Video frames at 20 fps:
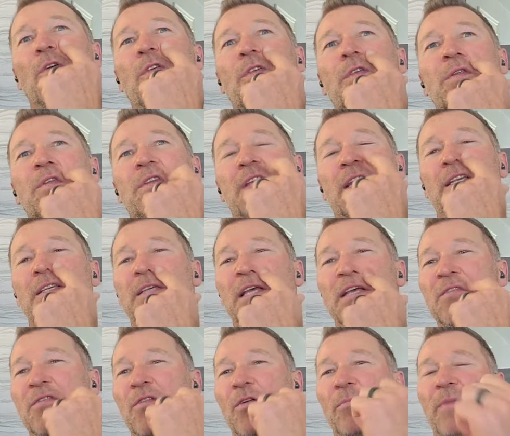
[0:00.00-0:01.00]
German
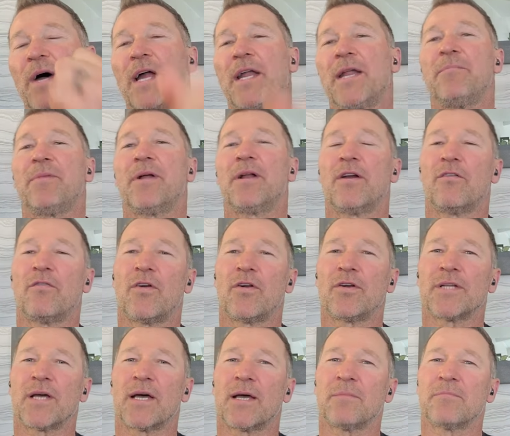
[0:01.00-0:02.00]
bodybuilder? Most successful
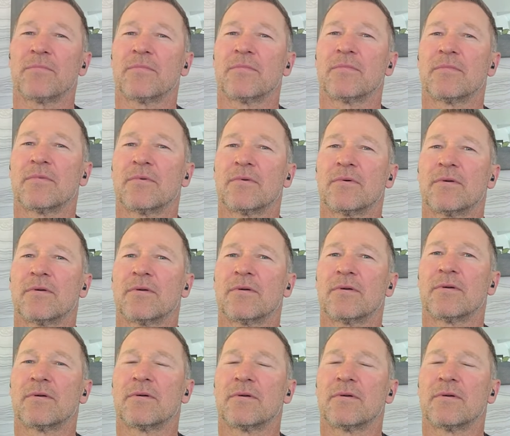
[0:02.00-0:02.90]
bodybuilder of all time?